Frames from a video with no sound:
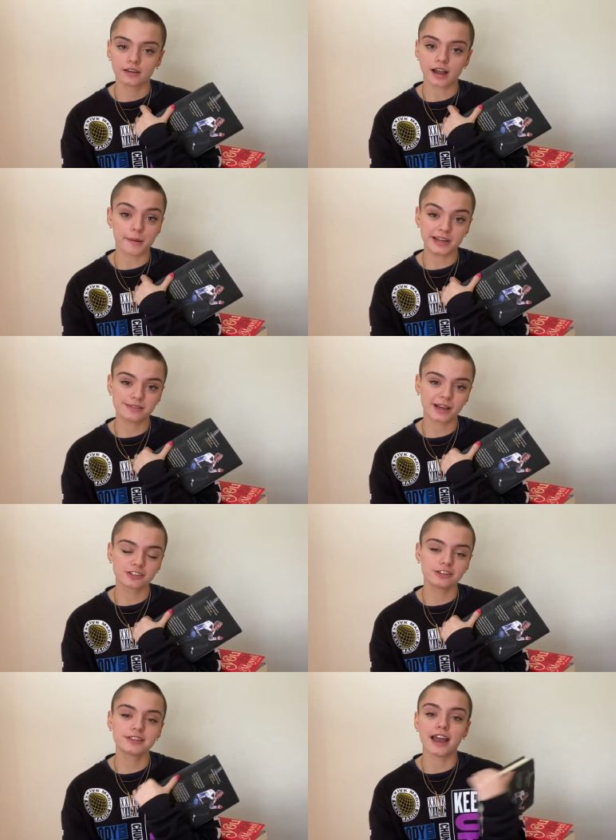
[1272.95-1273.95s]
comedy
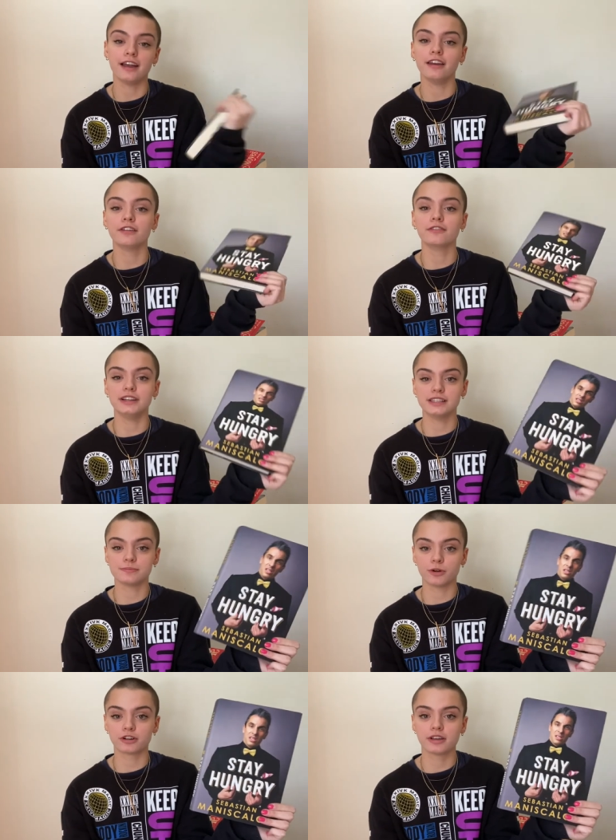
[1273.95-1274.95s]
specials and read this
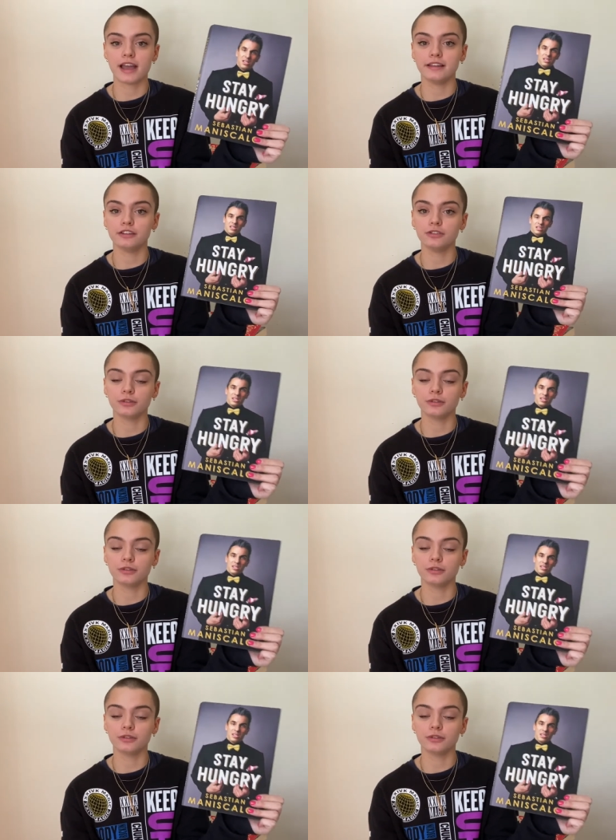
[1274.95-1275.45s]
book and you'll